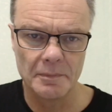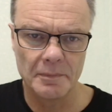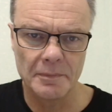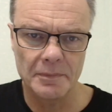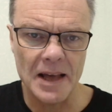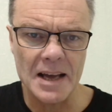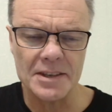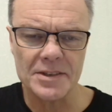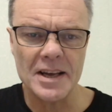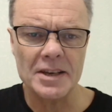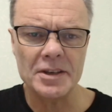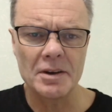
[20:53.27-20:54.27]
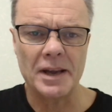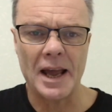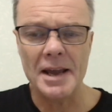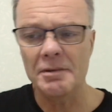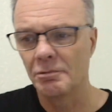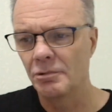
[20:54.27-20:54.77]
that's
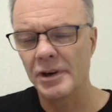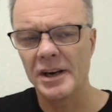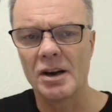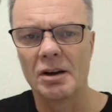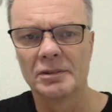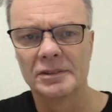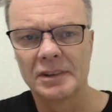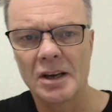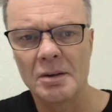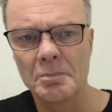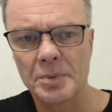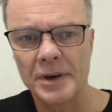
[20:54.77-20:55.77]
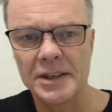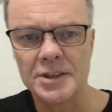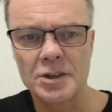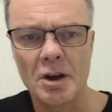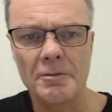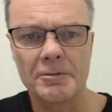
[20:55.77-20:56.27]
okay. Running on pretty
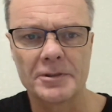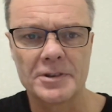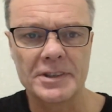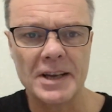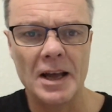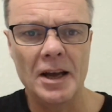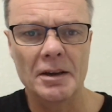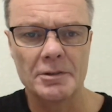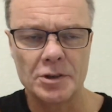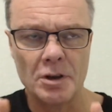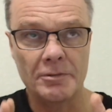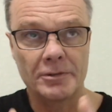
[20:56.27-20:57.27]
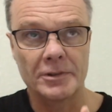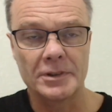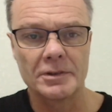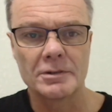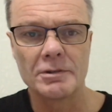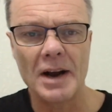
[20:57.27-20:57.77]
soft
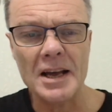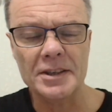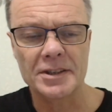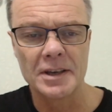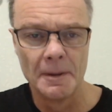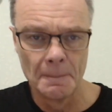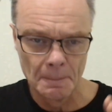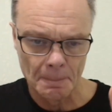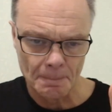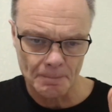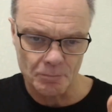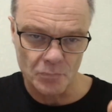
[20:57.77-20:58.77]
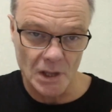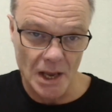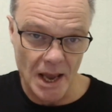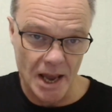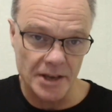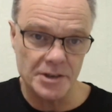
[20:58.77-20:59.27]
grass
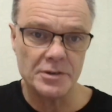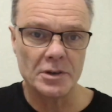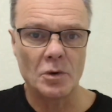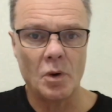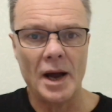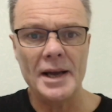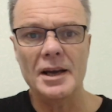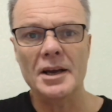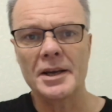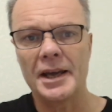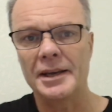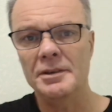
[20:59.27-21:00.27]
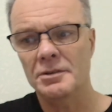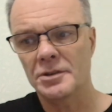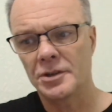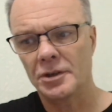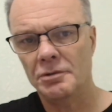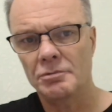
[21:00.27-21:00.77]
is quite akin
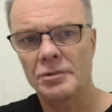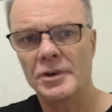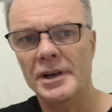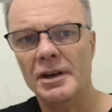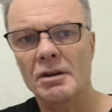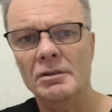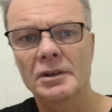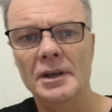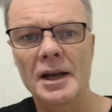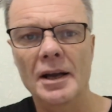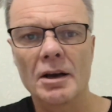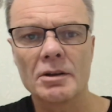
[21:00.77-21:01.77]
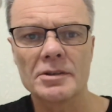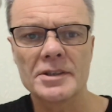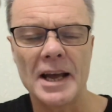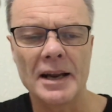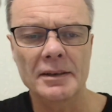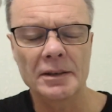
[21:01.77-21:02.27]
to running on
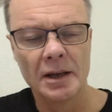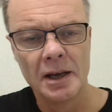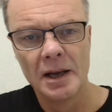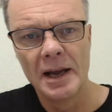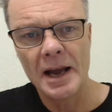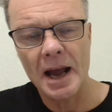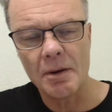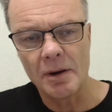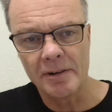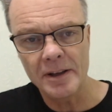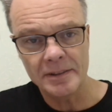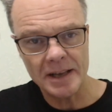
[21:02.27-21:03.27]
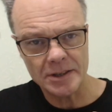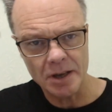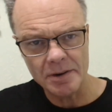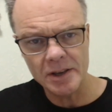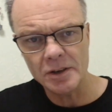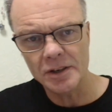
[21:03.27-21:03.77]
sand. However, that's
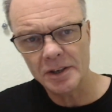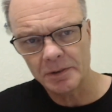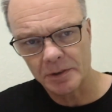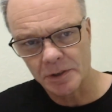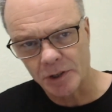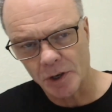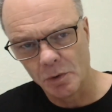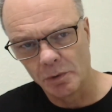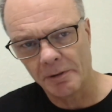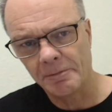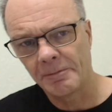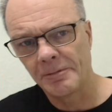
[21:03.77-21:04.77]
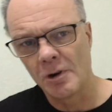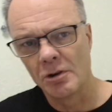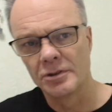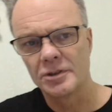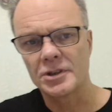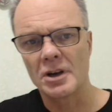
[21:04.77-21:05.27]
only going to do the
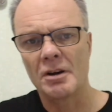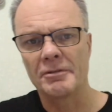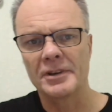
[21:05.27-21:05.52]
front of your